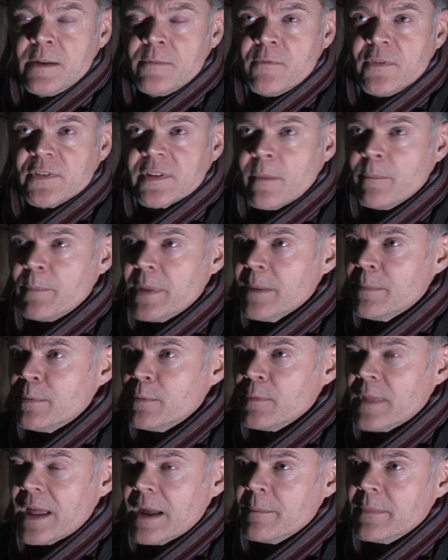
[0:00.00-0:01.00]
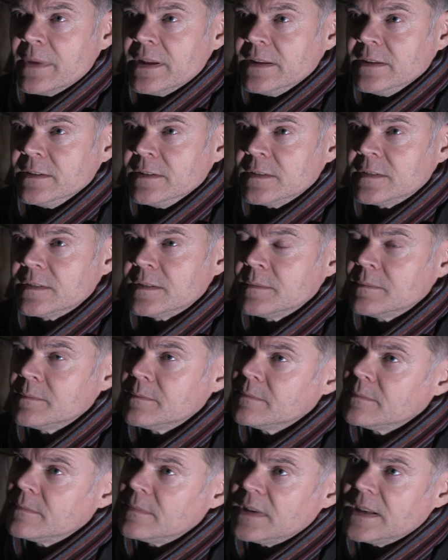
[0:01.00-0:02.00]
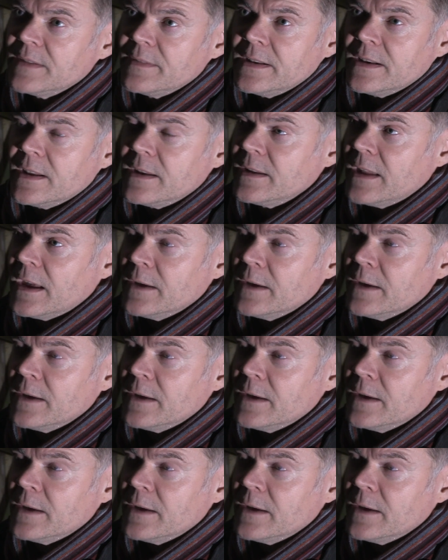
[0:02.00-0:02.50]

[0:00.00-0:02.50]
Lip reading: for some people that means living